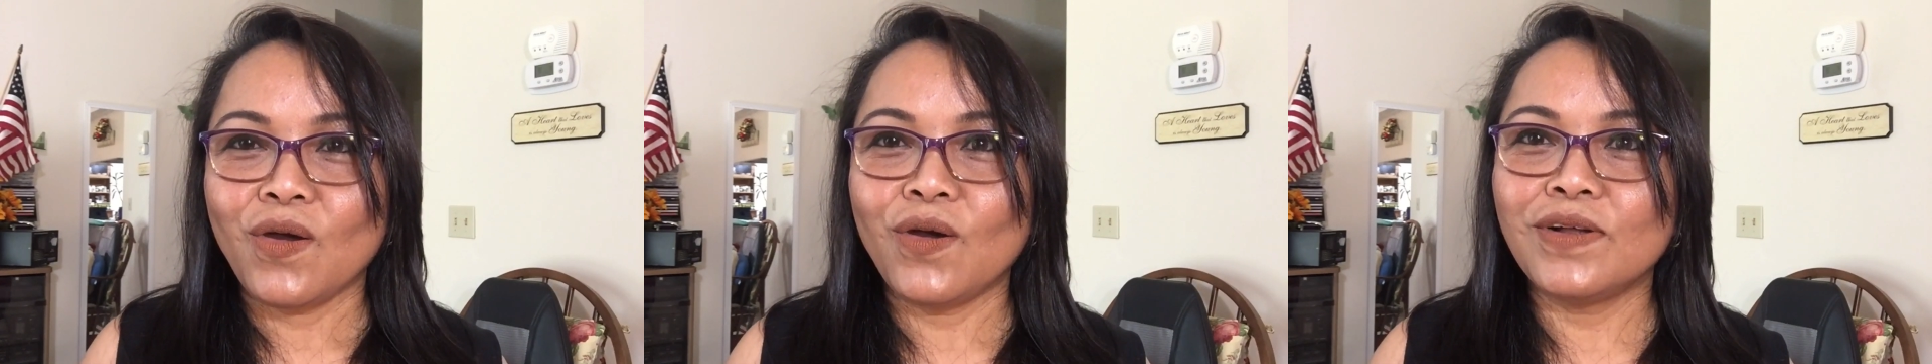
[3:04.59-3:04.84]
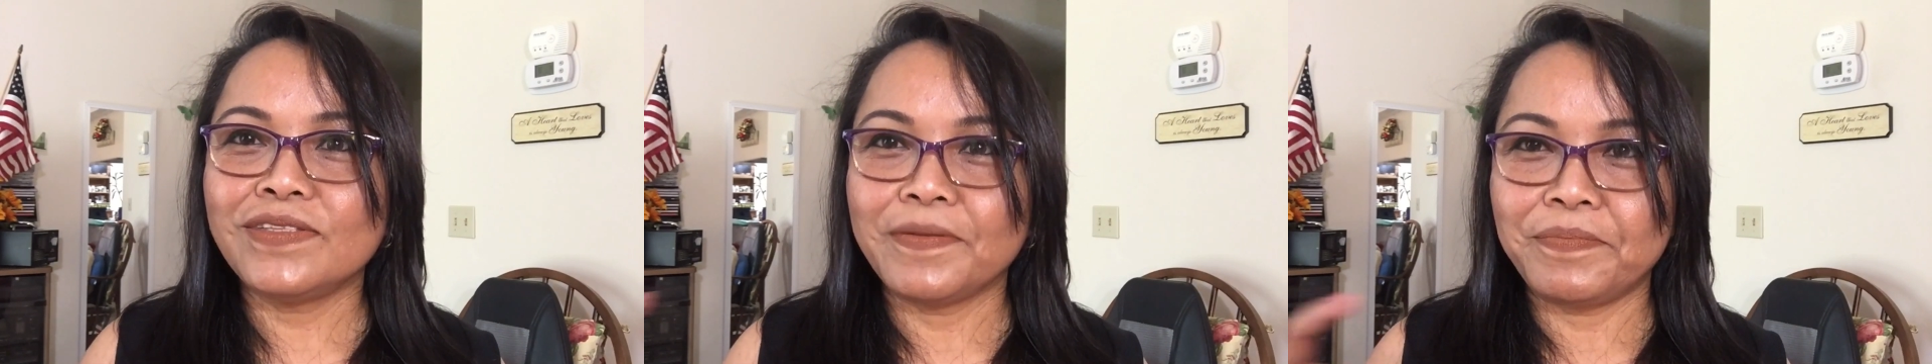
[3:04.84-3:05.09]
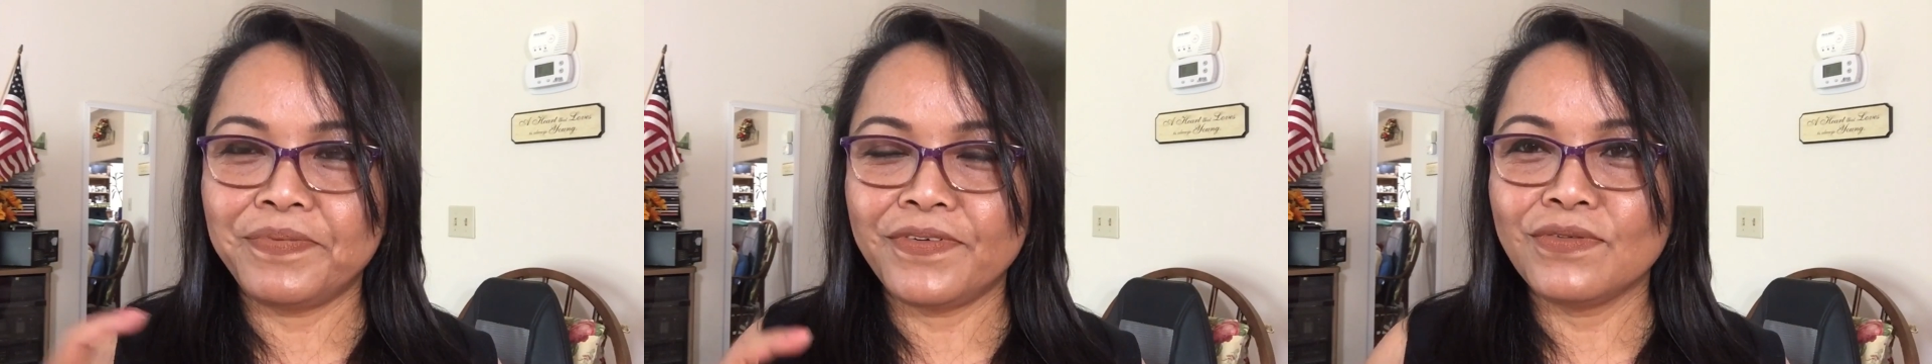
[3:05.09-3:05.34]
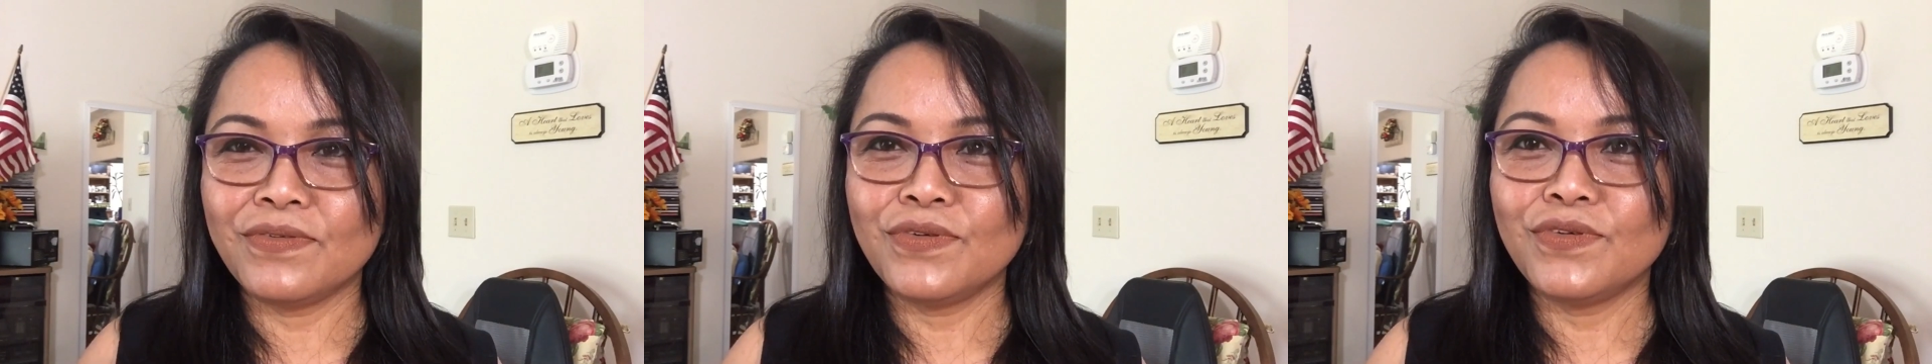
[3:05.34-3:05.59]
all the
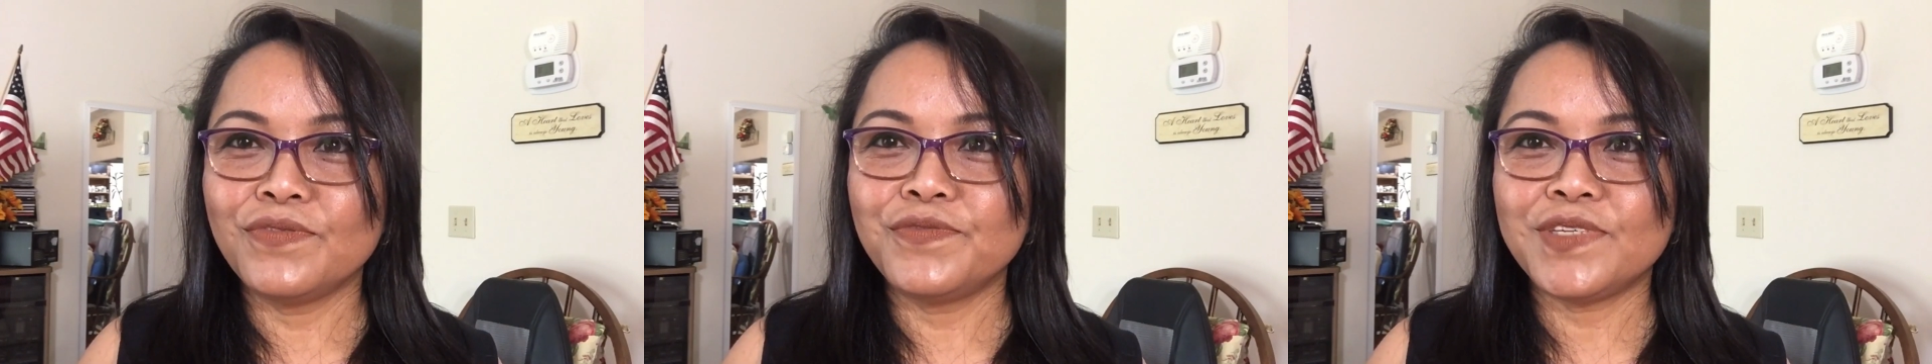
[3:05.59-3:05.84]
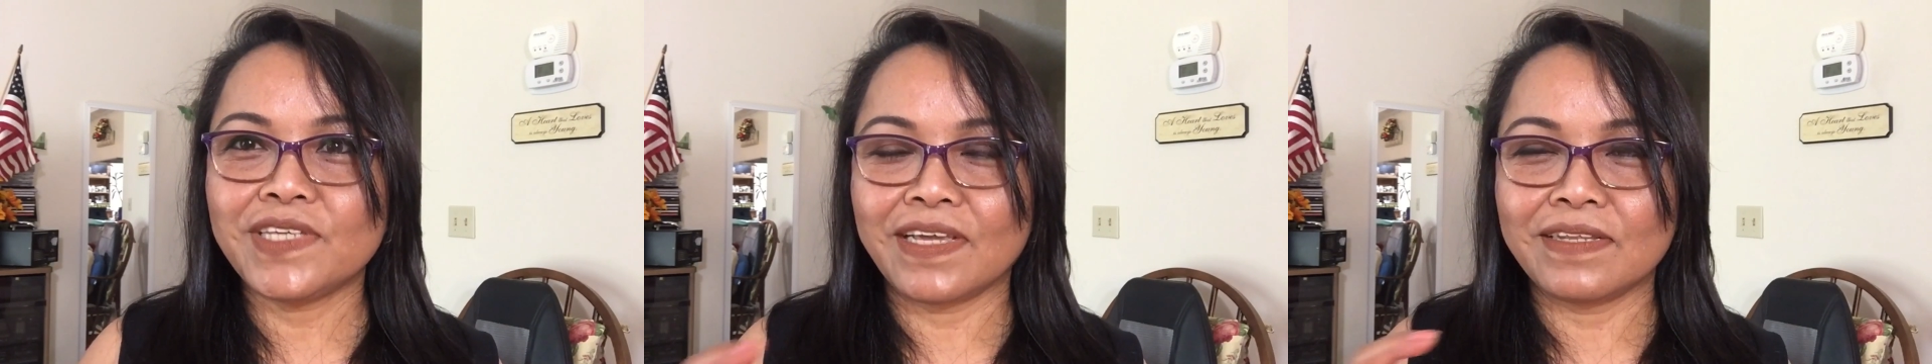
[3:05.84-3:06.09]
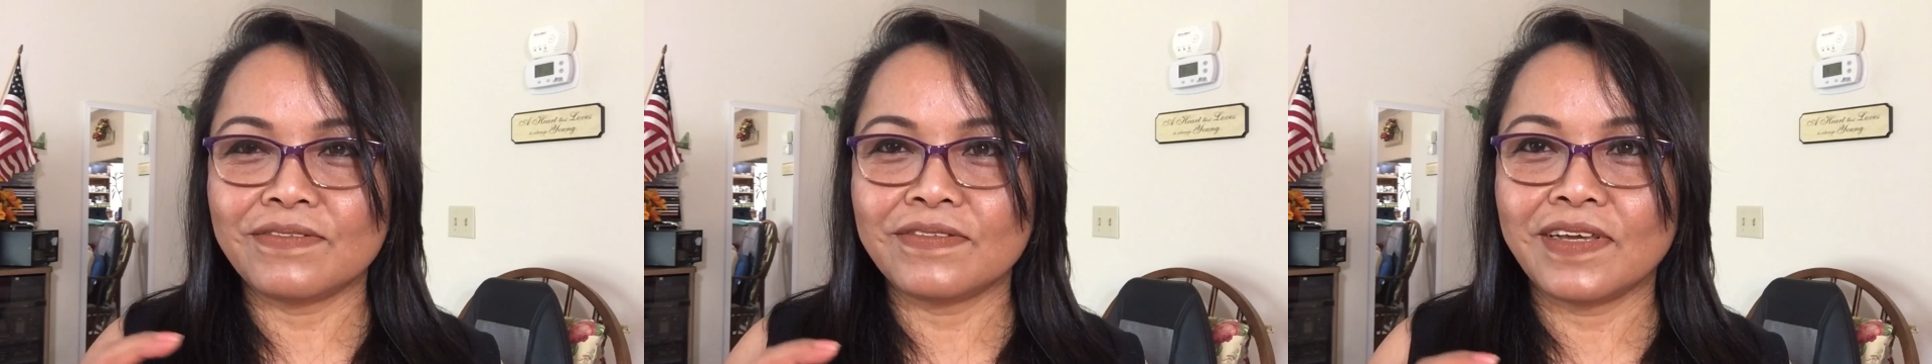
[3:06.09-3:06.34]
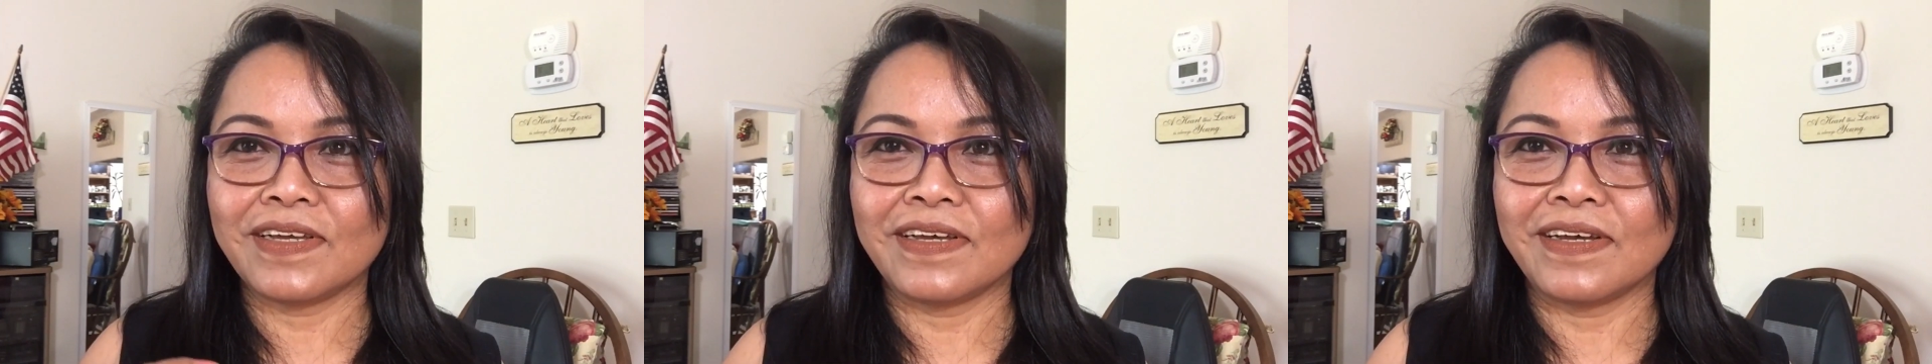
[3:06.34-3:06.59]
proofs and